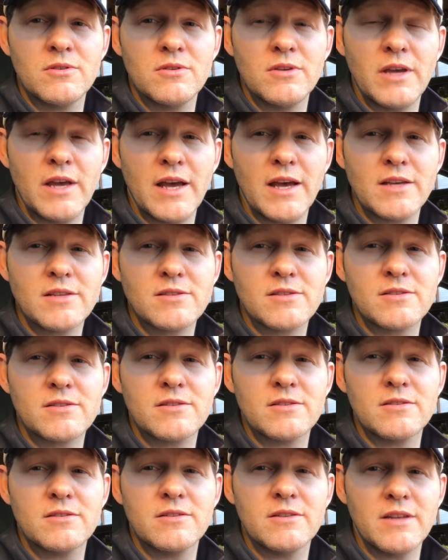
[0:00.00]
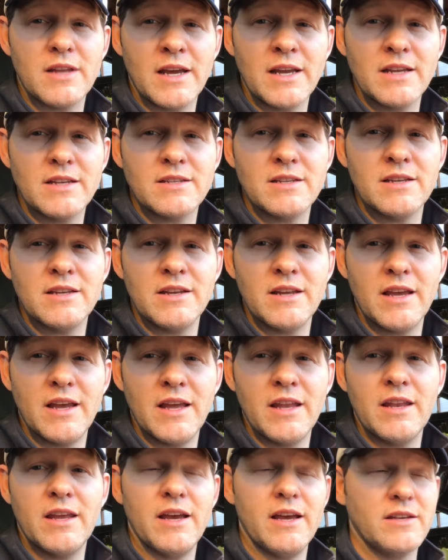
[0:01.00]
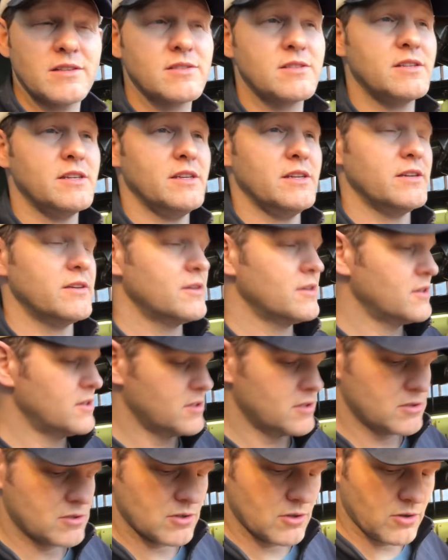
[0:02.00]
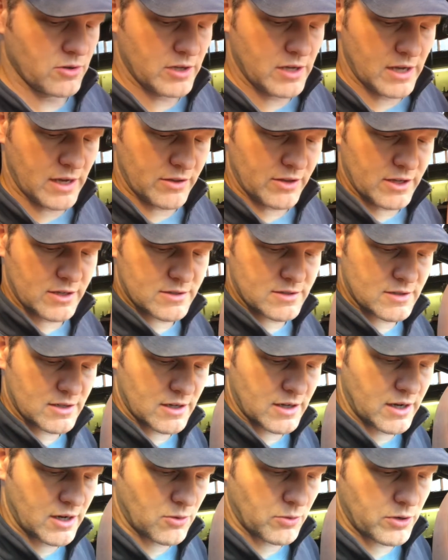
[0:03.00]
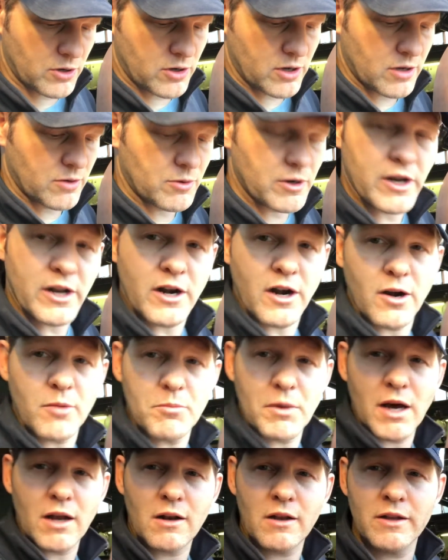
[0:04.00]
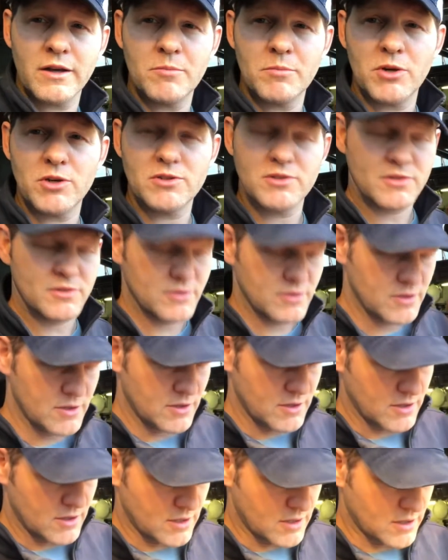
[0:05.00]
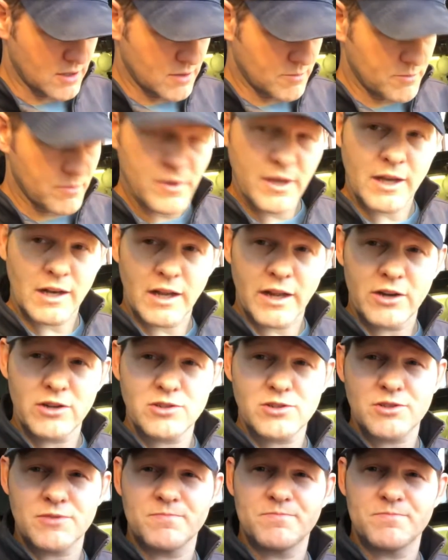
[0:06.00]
S19 NST. So yeah, that's how we're running our model numbers and letters.